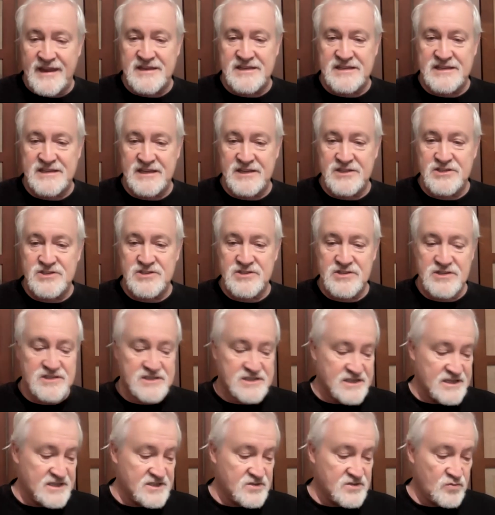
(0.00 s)
that I teach, and
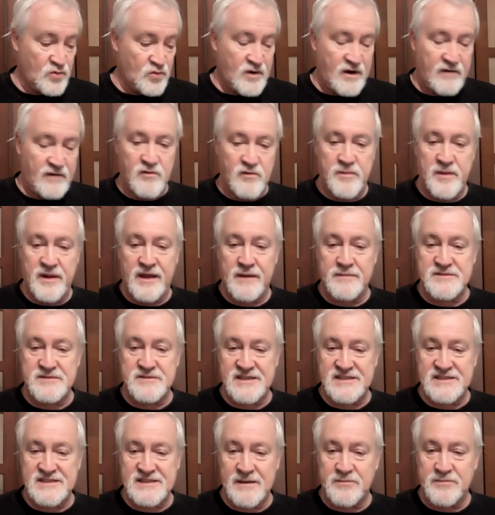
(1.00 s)
it says whatever
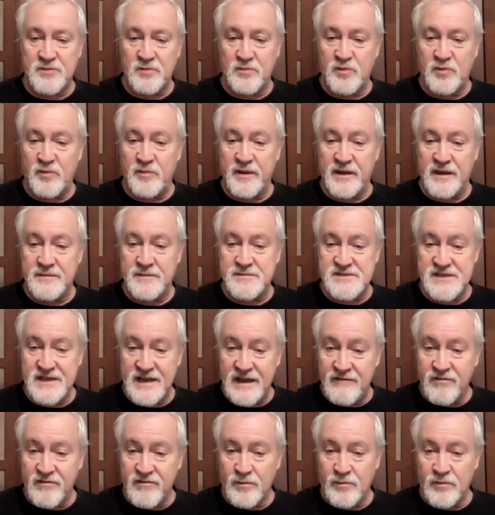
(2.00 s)
becomes acceptable becomes
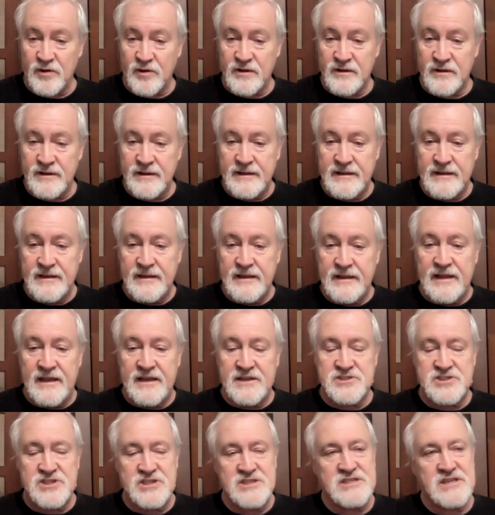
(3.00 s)
inevitable.
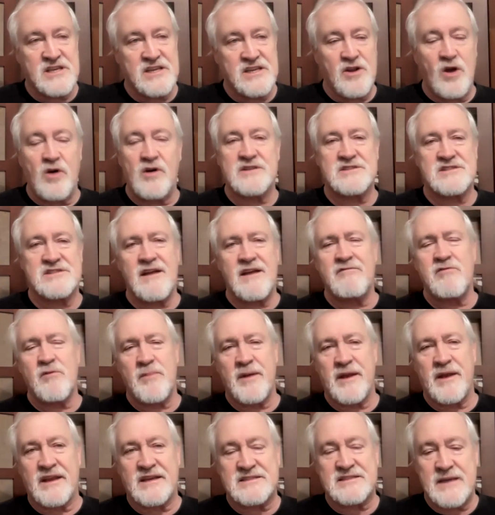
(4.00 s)
And she said, No, it's never
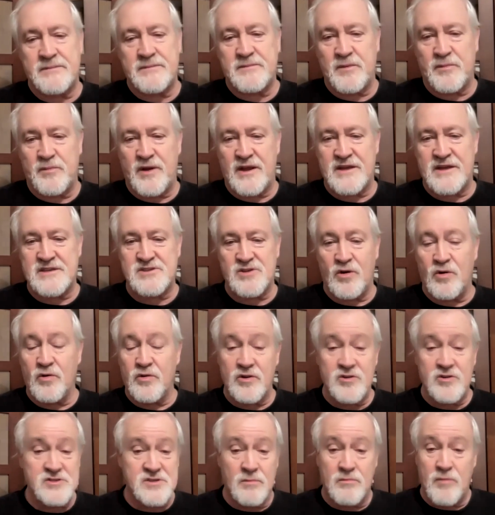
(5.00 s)
been acceptable. I said,
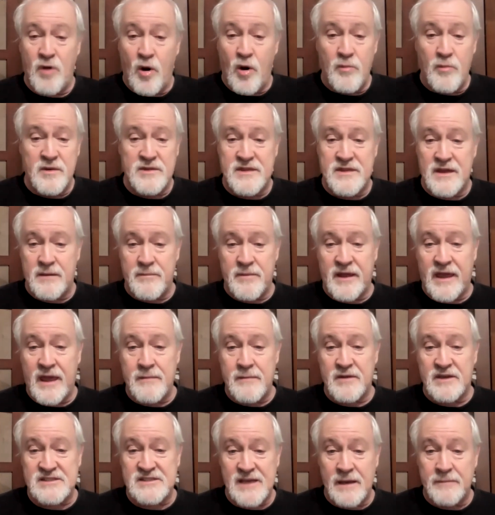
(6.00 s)
Oh, there's a moment that it
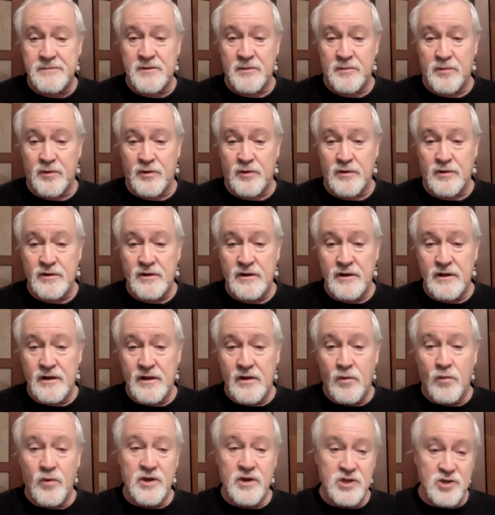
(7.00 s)
became acceptable.
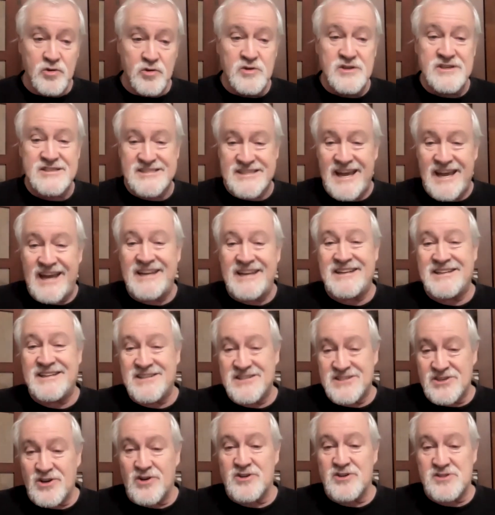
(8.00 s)
When you decided
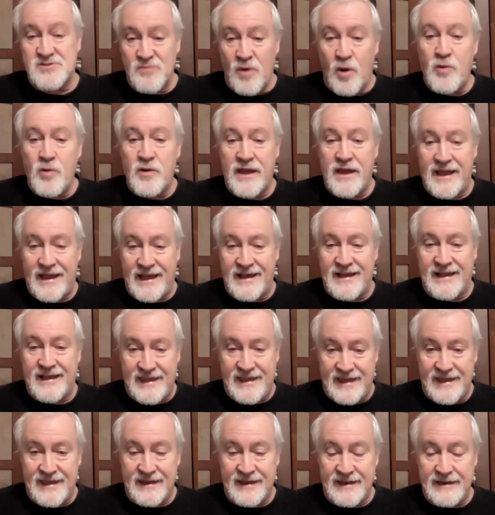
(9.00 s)
to start smoking
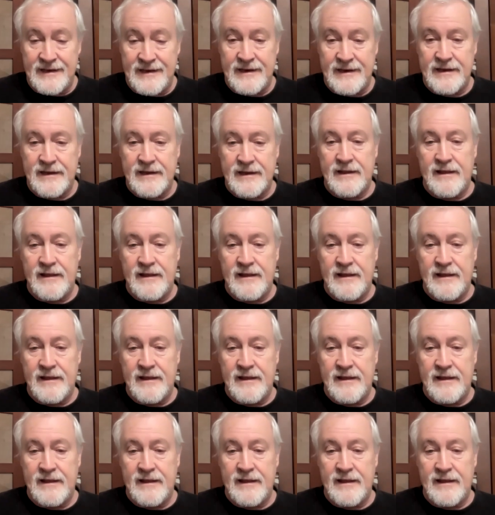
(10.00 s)
again,